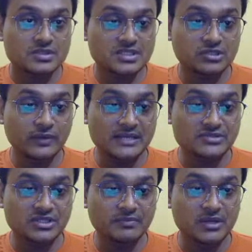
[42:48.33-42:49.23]
She dwells
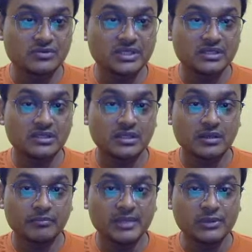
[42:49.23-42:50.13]
with beauty.
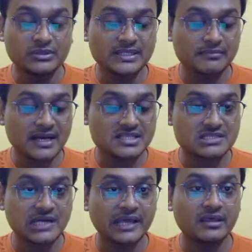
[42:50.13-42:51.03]
Beauty that
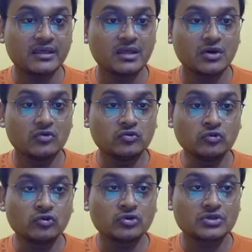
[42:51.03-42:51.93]
must die.
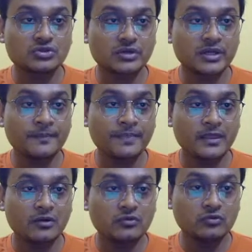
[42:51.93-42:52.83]
Who wrote? Okay.
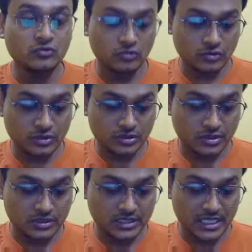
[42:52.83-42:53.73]
Who wrote?
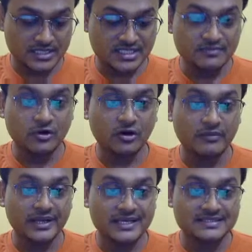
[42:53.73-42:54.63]
Jean
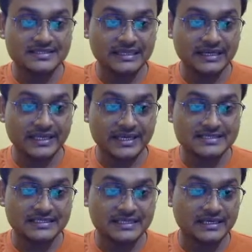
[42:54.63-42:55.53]
Corbett.
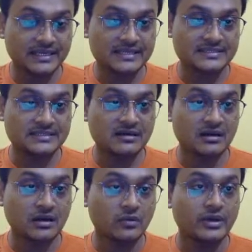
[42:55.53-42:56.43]
Excellent,
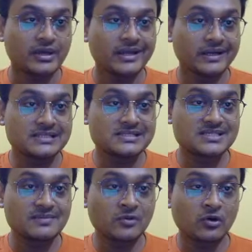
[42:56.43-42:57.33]
Rao. It is
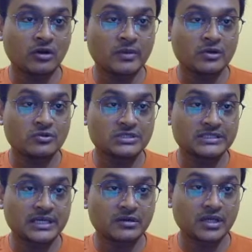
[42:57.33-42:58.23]
Jean Corbett who's
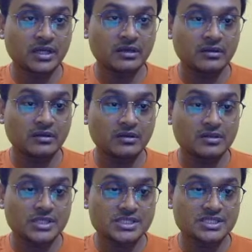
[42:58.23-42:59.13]
written. Okay.
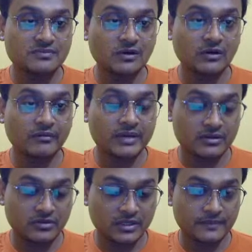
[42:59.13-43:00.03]
Jean
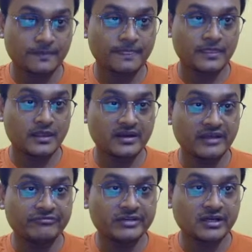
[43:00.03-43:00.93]
Corbett. Okay.
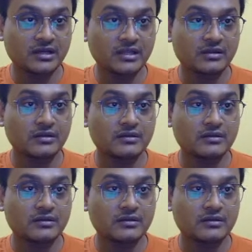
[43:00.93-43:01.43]
Definitely.